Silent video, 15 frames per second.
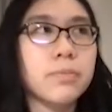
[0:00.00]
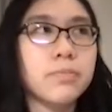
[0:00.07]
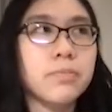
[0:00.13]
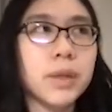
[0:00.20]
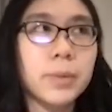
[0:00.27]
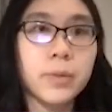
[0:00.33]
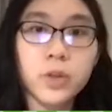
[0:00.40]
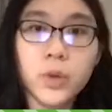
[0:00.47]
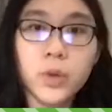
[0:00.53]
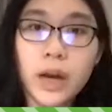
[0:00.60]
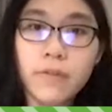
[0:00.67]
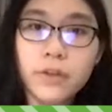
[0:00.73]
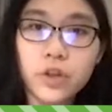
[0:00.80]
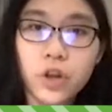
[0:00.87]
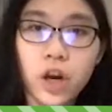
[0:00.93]
people don't
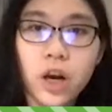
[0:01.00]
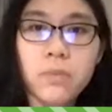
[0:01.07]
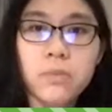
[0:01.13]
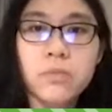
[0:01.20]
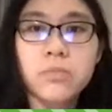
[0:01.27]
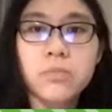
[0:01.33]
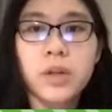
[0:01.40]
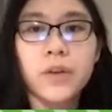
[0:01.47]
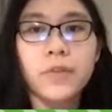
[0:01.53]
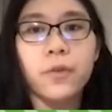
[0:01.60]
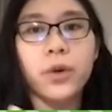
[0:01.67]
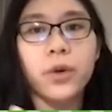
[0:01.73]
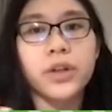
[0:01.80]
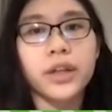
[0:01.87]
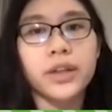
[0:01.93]
have a job,
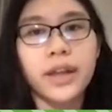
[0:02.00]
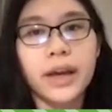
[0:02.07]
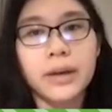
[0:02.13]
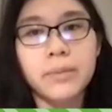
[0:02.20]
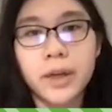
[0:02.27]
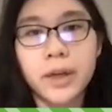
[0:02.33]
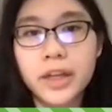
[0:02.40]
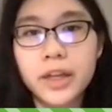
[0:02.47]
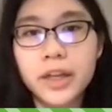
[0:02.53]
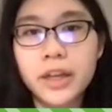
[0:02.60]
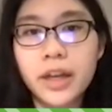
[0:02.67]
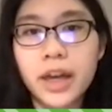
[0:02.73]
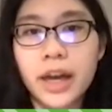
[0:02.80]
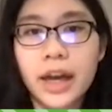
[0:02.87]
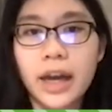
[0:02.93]
therefore they lack
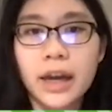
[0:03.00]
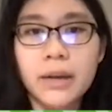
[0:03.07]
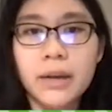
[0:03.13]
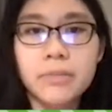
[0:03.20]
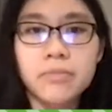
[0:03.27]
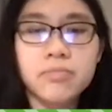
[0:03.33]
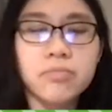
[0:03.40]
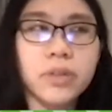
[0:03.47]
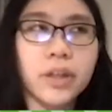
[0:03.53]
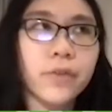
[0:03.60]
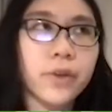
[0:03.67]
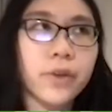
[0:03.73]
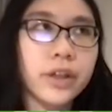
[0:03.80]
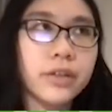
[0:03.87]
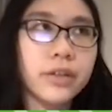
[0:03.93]
money, and
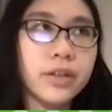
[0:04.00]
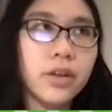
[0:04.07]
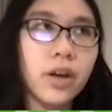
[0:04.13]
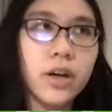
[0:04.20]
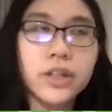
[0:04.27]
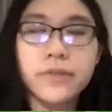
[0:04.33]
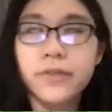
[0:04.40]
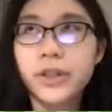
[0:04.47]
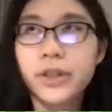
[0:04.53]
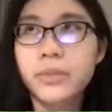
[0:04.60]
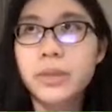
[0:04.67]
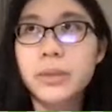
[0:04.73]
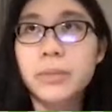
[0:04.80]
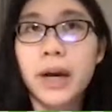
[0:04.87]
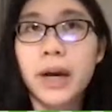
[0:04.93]
therefore it's hard for them
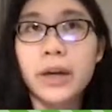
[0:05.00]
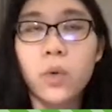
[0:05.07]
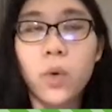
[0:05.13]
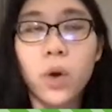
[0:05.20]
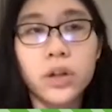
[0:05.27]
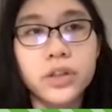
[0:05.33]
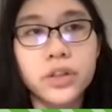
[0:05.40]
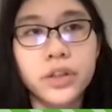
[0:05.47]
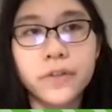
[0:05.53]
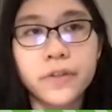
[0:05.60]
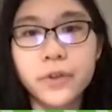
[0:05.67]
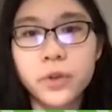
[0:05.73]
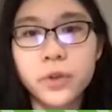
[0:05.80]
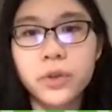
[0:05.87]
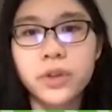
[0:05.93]
to buy quality
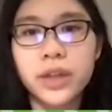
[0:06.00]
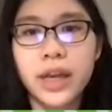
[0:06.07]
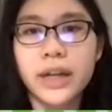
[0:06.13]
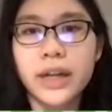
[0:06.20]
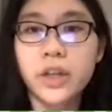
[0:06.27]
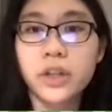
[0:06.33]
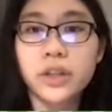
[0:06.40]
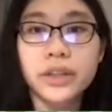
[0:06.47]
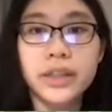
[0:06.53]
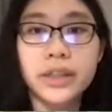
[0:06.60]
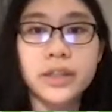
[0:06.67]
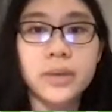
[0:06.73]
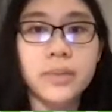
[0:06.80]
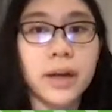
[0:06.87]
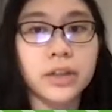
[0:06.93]
food, and it could lead
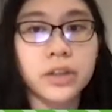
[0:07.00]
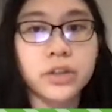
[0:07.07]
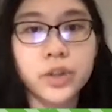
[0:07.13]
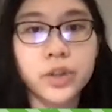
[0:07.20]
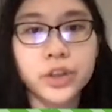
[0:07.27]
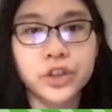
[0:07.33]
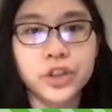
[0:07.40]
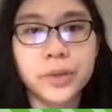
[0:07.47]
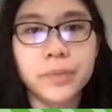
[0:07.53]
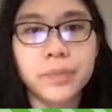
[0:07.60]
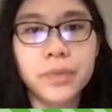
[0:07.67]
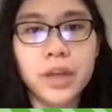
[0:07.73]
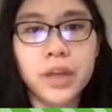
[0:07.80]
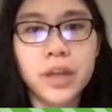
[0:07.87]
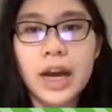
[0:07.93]
to malnutrition.
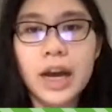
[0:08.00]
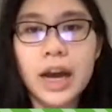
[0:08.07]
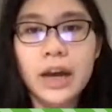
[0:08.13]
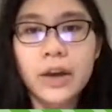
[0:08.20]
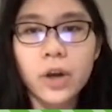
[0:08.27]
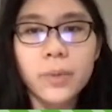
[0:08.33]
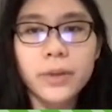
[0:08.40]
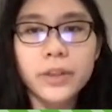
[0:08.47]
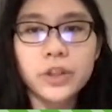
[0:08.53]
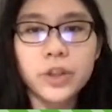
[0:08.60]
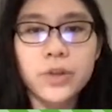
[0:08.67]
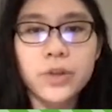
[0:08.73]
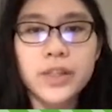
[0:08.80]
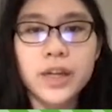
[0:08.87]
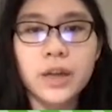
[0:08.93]
I hope it
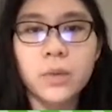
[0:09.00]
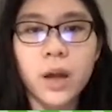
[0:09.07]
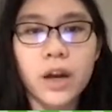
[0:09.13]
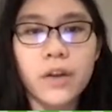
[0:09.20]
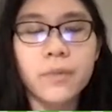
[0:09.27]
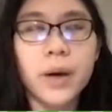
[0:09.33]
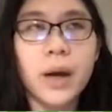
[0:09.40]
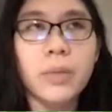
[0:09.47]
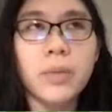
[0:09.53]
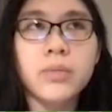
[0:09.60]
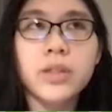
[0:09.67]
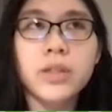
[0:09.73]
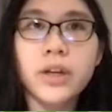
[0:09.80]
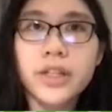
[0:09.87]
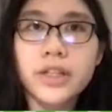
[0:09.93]
shows that a lot of
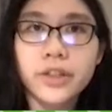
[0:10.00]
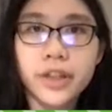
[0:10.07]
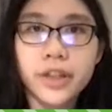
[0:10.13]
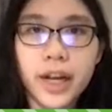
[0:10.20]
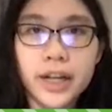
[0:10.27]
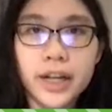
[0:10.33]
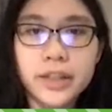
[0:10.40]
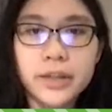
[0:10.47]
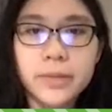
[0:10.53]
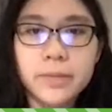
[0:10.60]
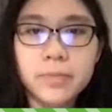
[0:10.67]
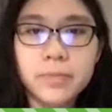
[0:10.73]
problems are interconnected.